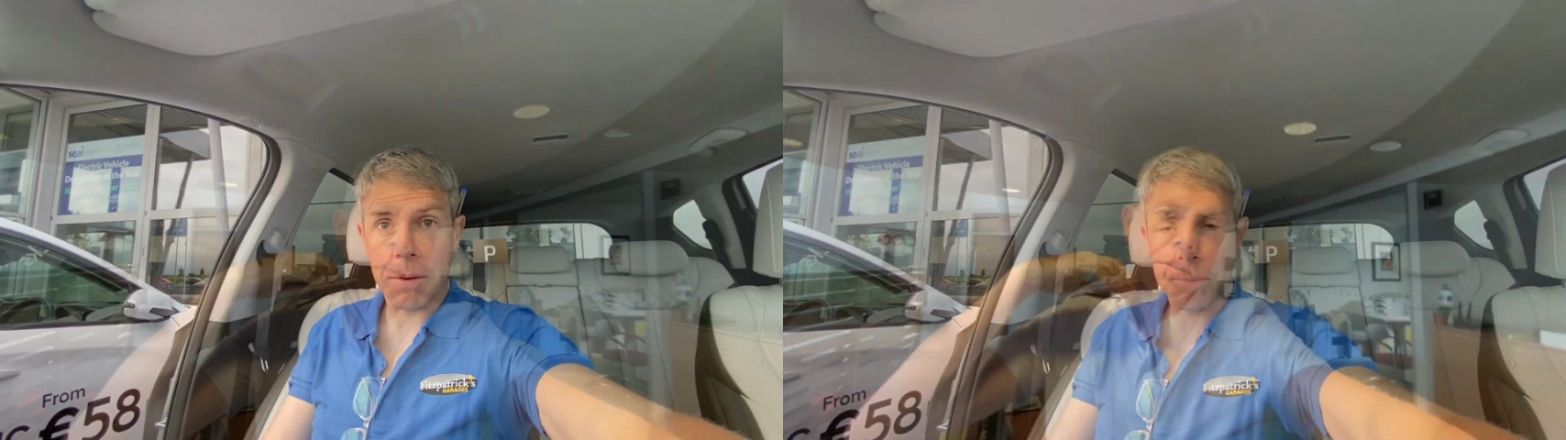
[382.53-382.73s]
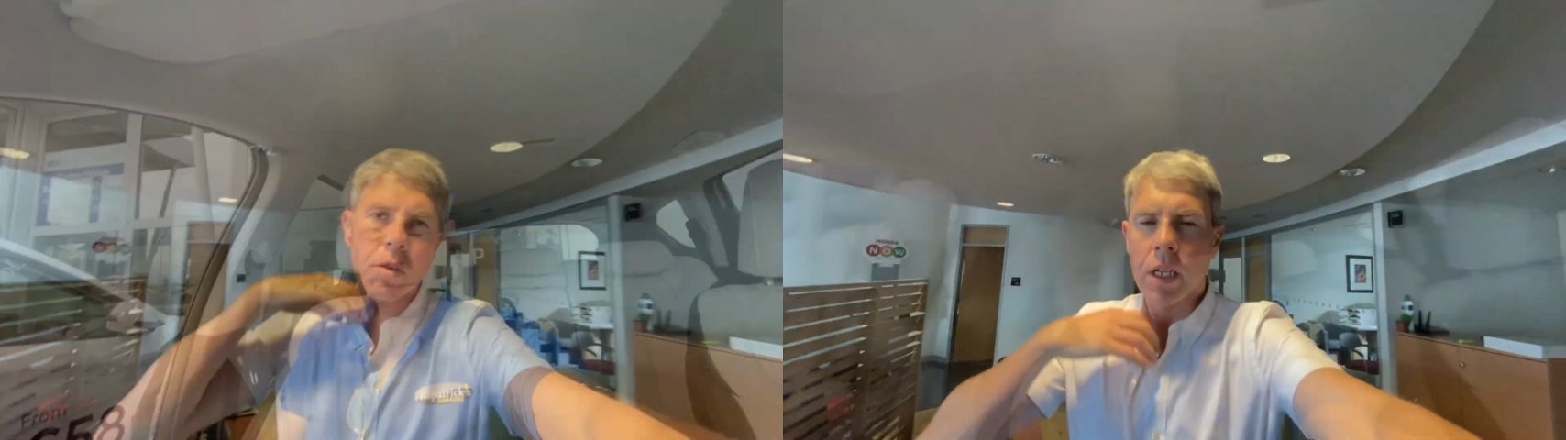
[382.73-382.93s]

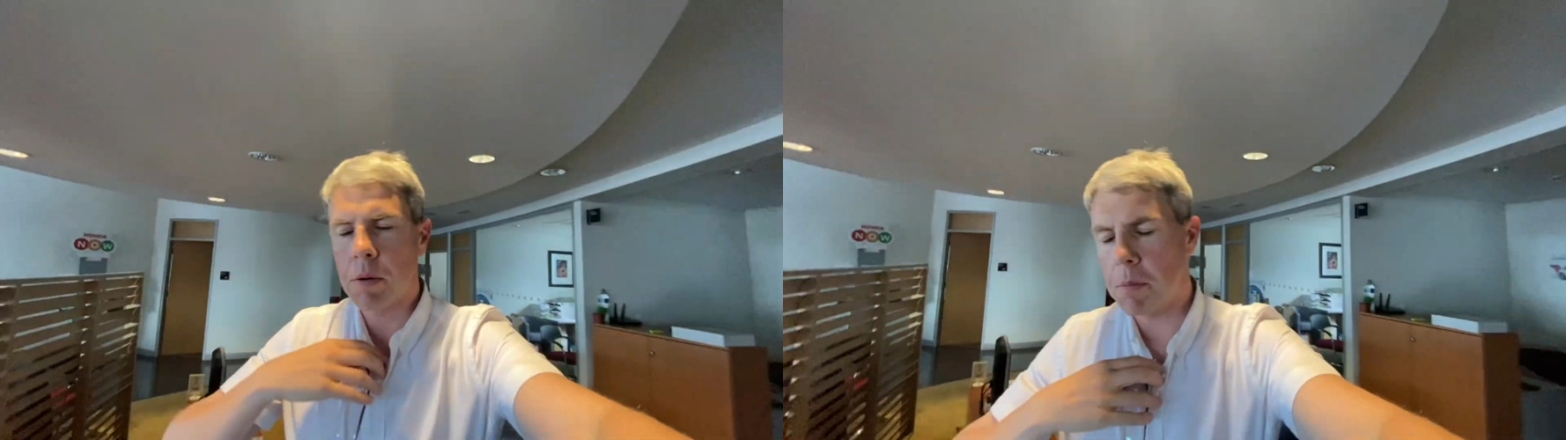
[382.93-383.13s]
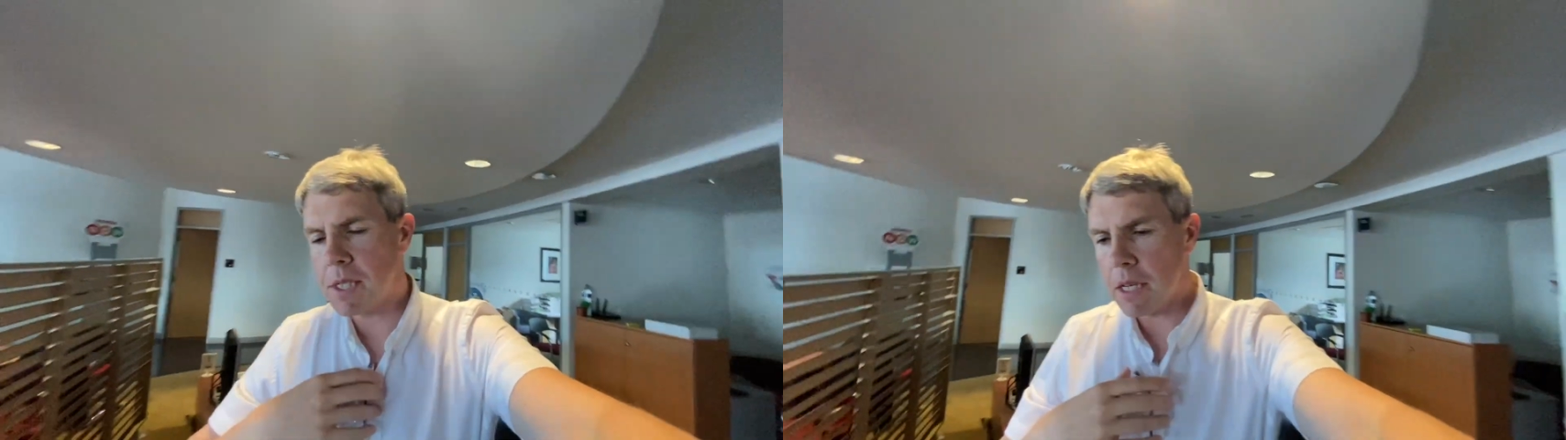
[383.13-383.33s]
So like
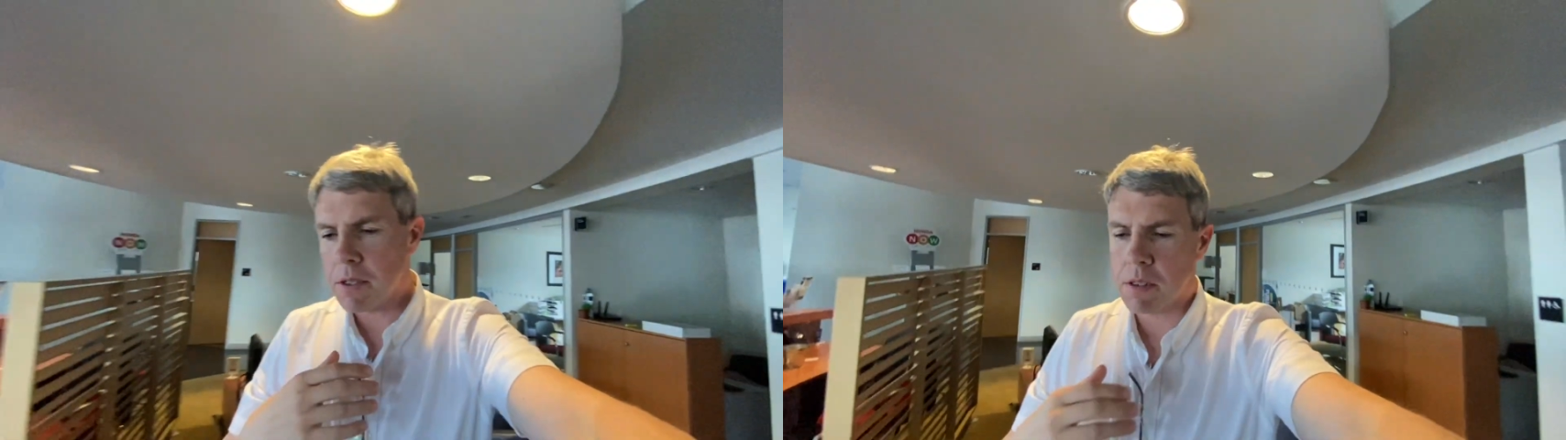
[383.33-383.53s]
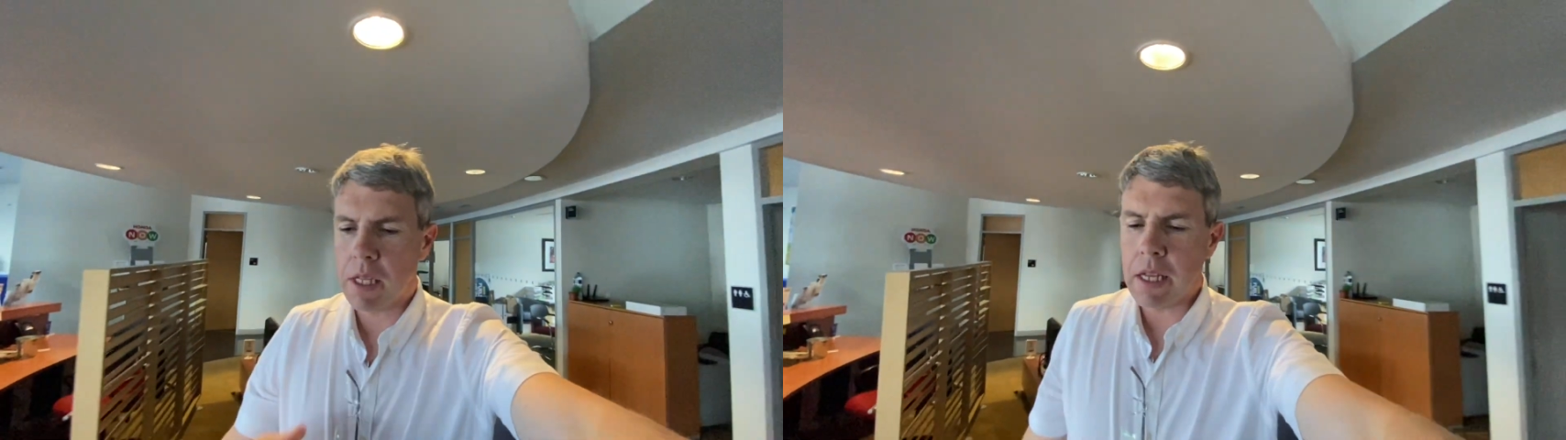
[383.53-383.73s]
what we
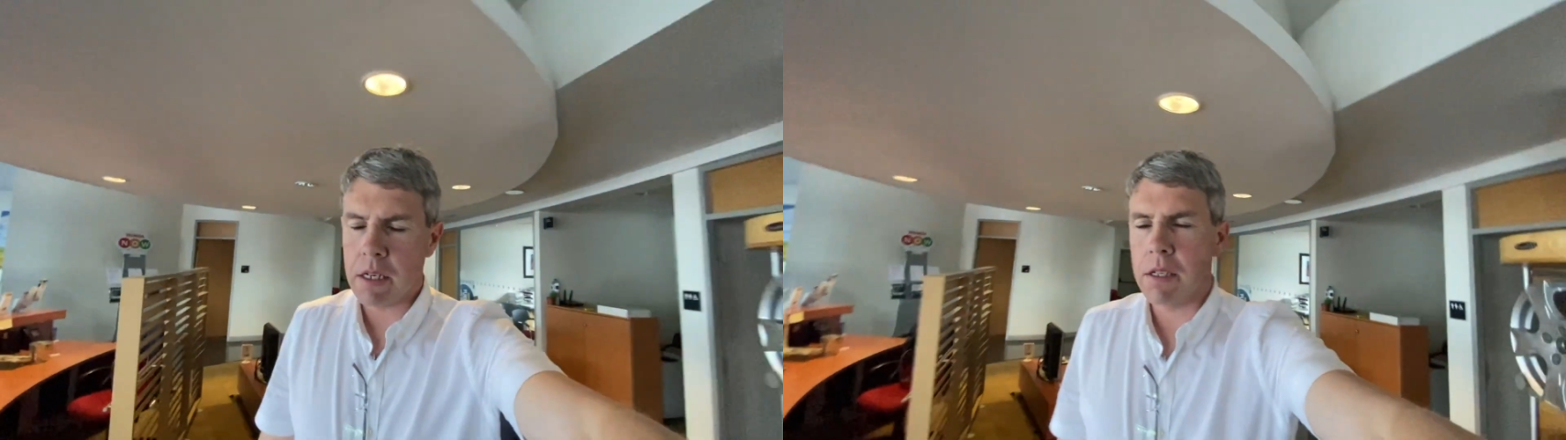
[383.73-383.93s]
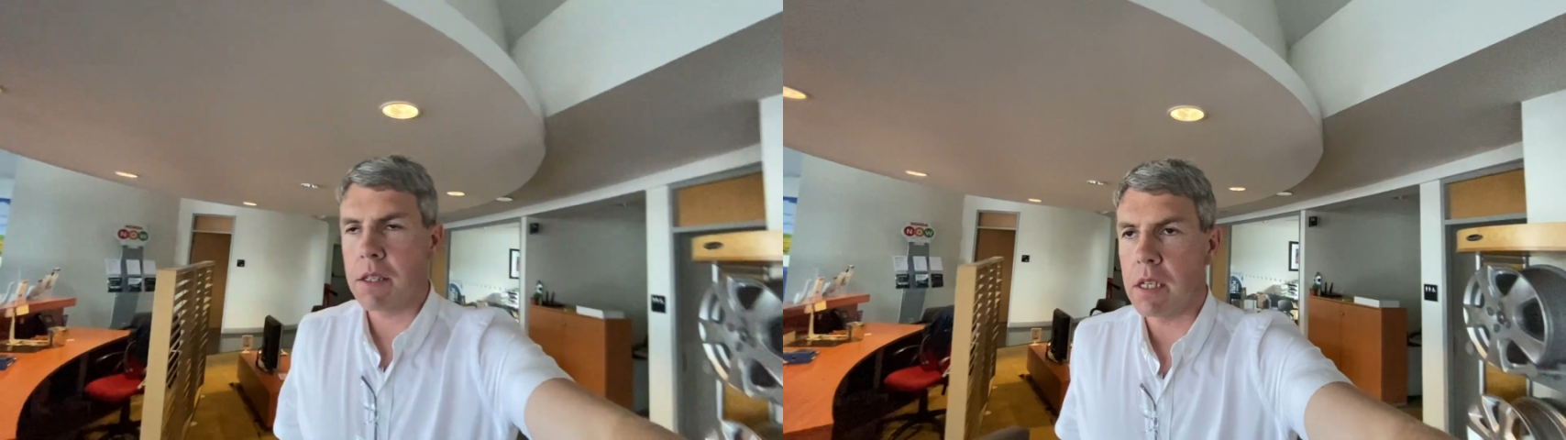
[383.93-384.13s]
said,
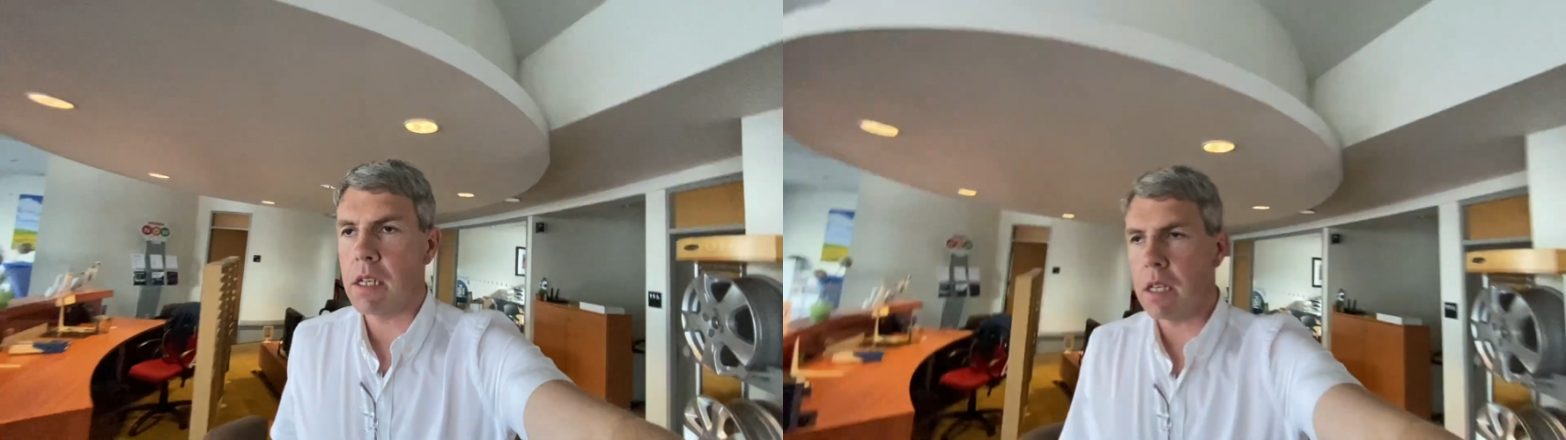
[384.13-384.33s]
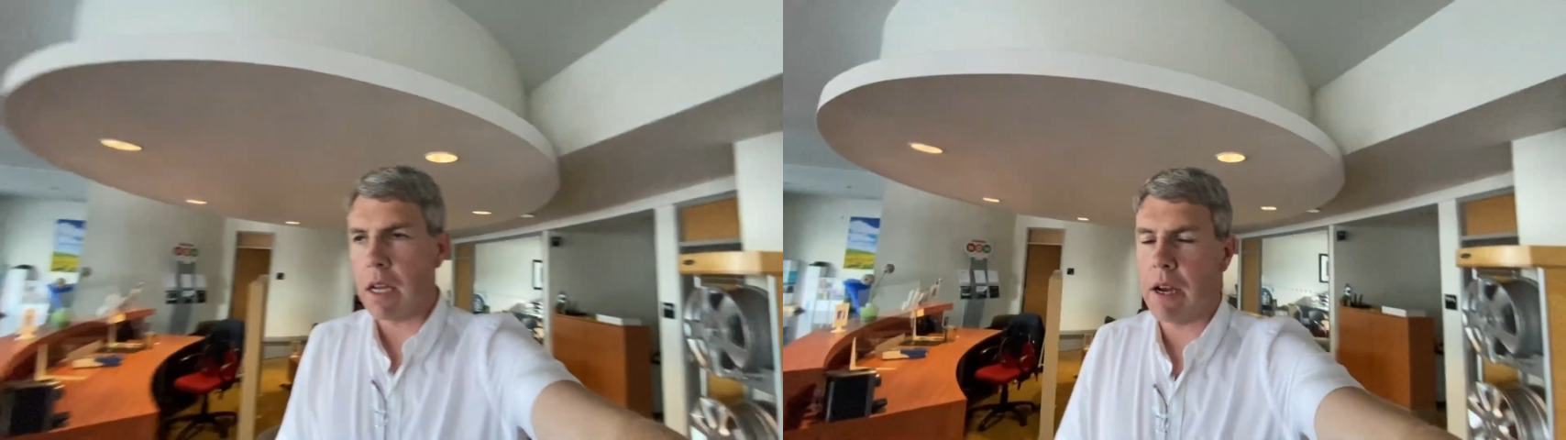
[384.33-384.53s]
then the